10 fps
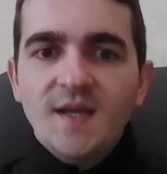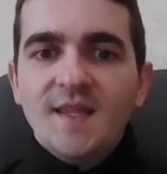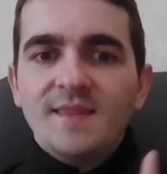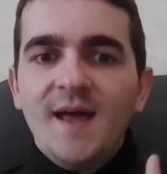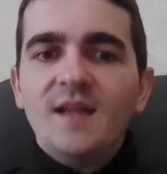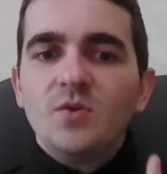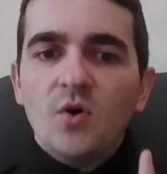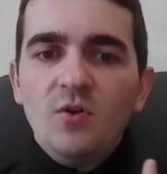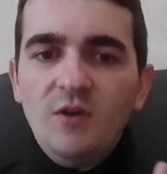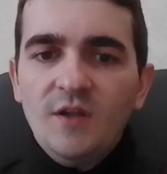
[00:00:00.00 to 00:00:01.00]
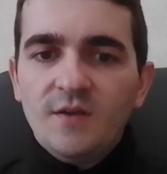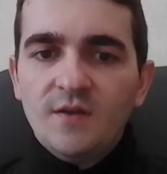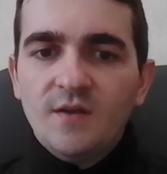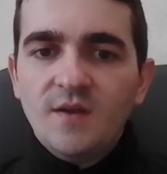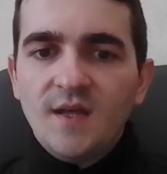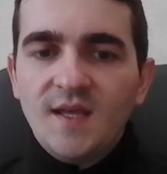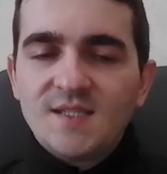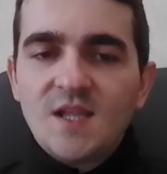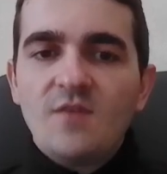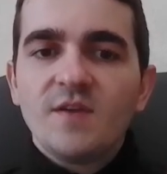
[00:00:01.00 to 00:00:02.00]
Not only is
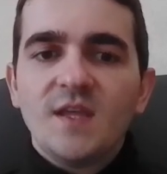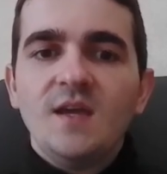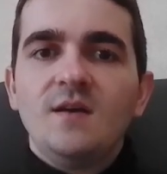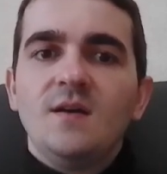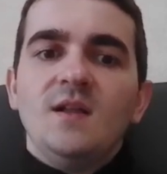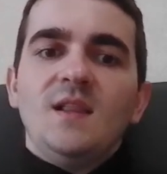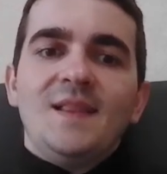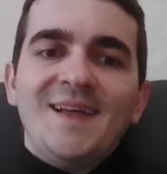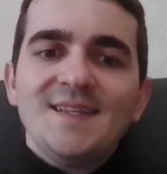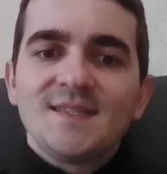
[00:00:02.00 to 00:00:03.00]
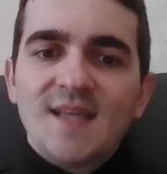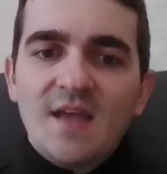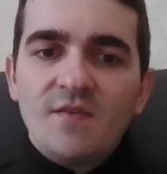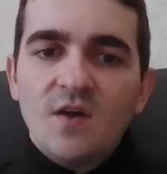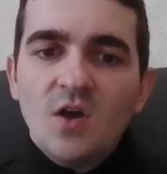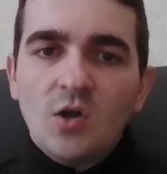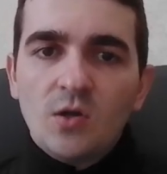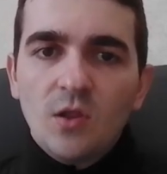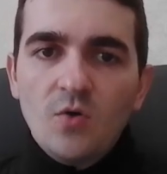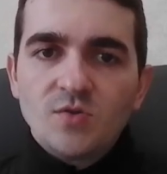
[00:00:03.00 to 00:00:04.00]
now the king less safe,
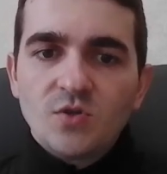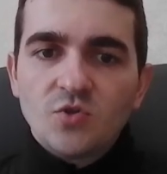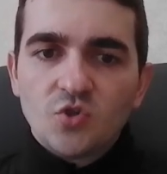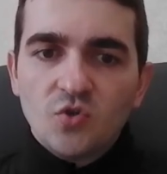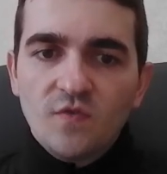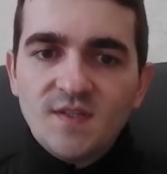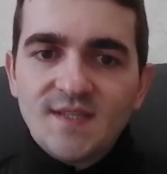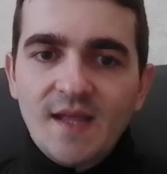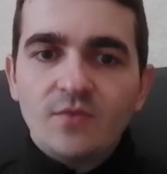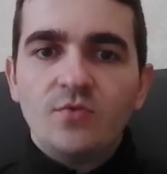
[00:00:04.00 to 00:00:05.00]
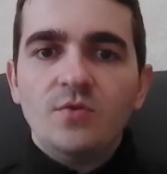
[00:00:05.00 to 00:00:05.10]
closer to the center.